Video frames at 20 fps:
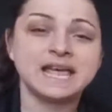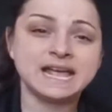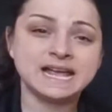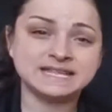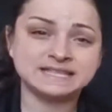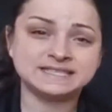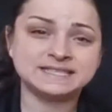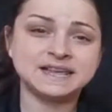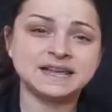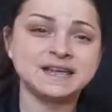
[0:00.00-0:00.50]

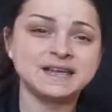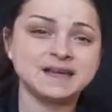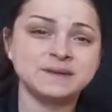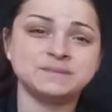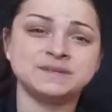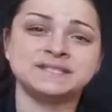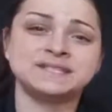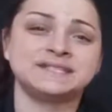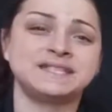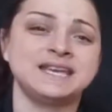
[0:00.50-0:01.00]
It's time
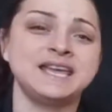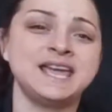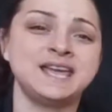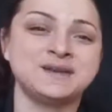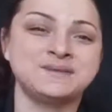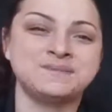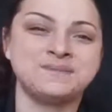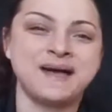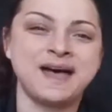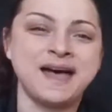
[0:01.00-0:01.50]
to say
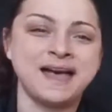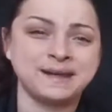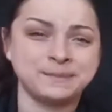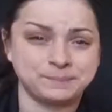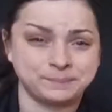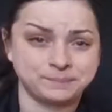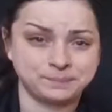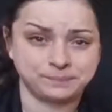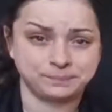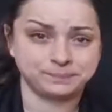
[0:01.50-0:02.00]
goodbye.
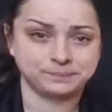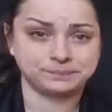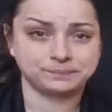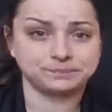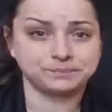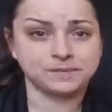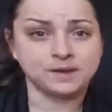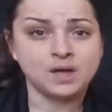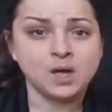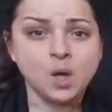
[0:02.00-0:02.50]

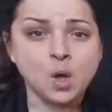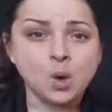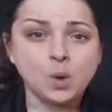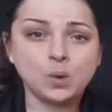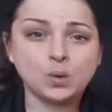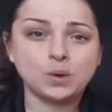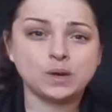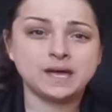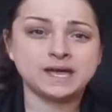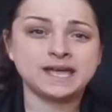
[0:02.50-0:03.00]

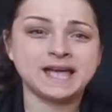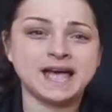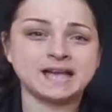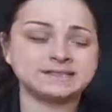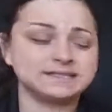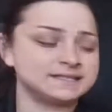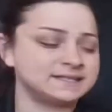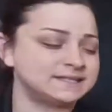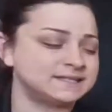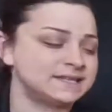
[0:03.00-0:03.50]
We got
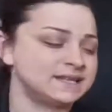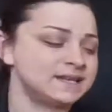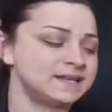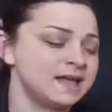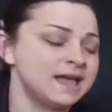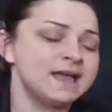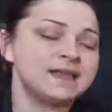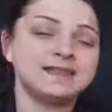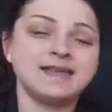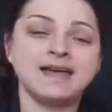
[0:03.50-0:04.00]
to
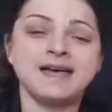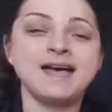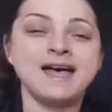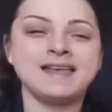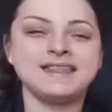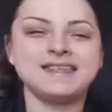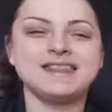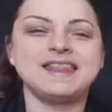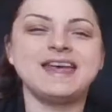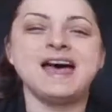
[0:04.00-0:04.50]
sing,
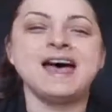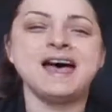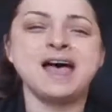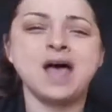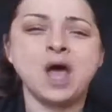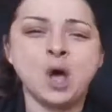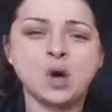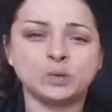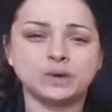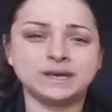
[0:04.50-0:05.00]
la la la.
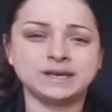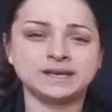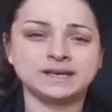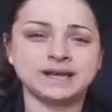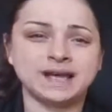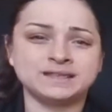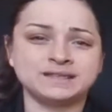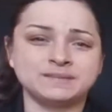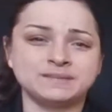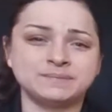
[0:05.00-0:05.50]
We
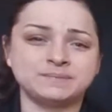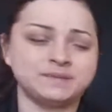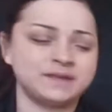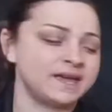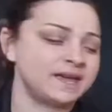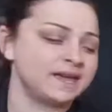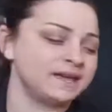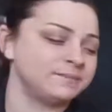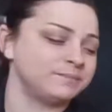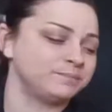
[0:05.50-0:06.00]
got to
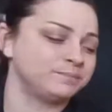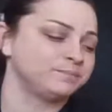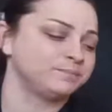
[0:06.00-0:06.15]
play.